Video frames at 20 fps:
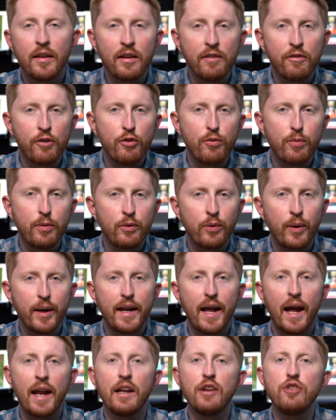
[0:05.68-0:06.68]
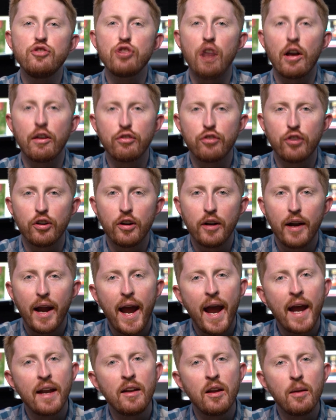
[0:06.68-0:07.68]
the difference between an adjuster
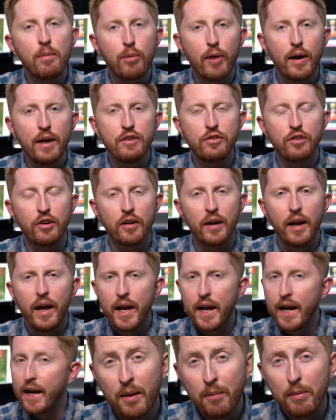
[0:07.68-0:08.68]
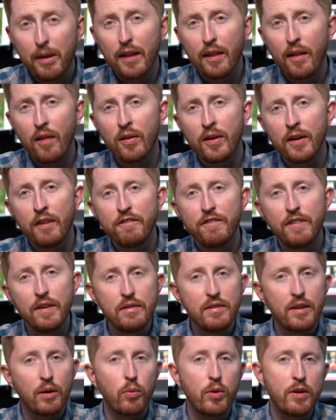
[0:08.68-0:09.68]
and an appraiser. It can be a little
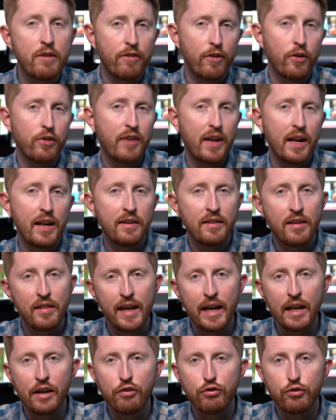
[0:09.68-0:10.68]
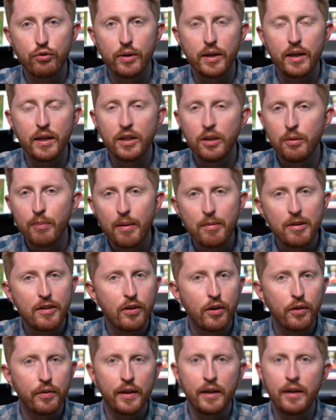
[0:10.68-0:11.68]
confusing when you first get into the industry. You may be
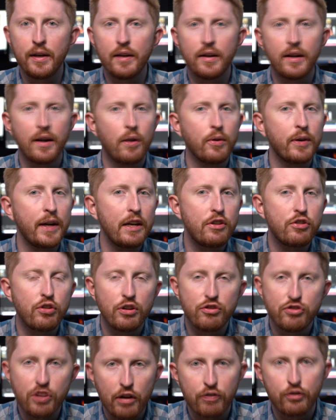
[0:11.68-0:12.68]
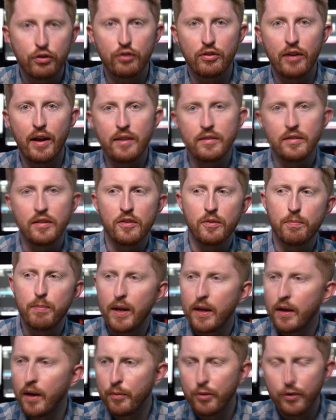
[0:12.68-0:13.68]
told that you need to go get your adjuster's license,
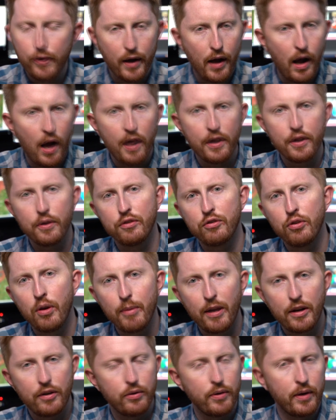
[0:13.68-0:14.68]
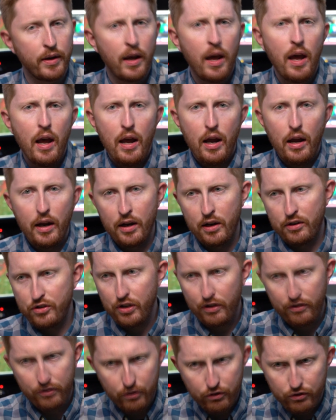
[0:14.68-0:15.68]
but I'm doing auto, so am I doing an
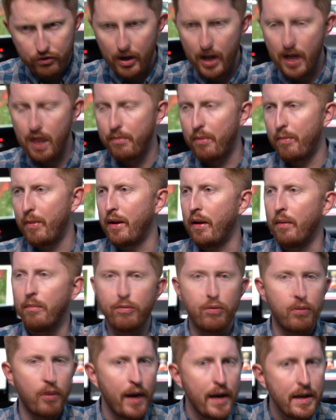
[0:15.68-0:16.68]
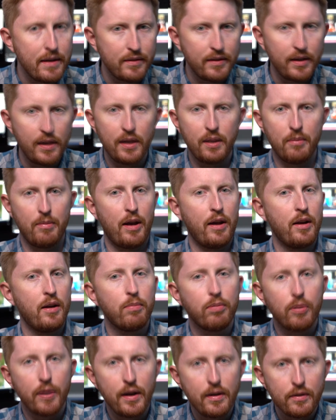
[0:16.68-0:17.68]
adjuster's job? Am I appraising? Am I an
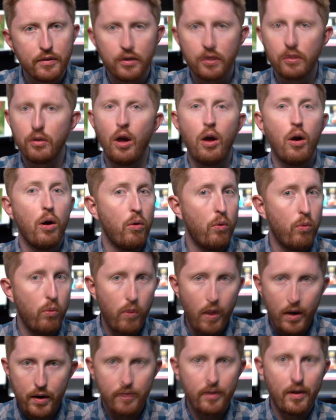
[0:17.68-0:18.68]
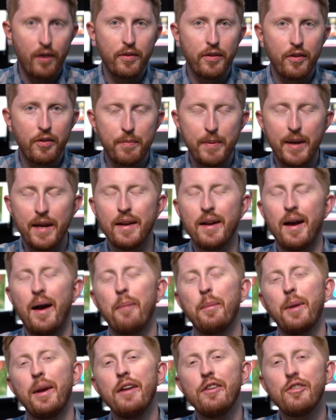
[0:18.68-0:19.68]
appraiser? What does all this mean?
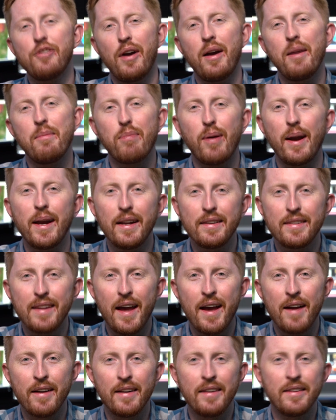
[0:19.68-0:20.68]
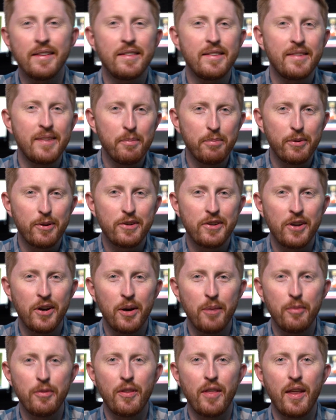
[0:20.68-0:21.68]
I'm going to try and break it down into simpler
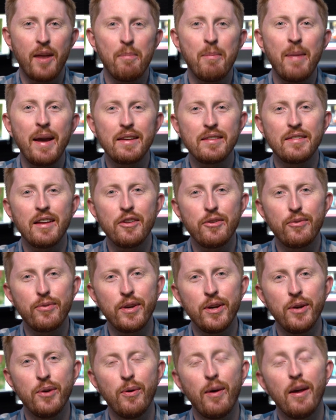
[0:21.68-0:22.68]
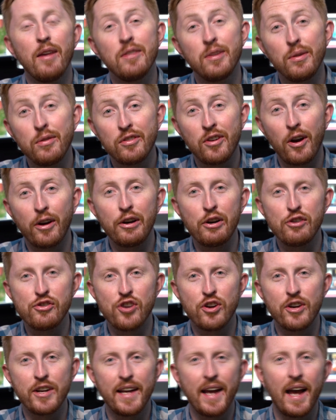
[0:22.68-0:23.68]
terms so that it makes sense for you as you start your
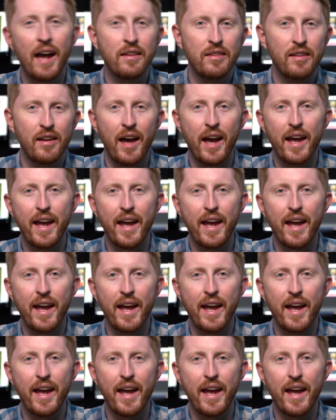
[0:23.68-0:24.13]
journey as an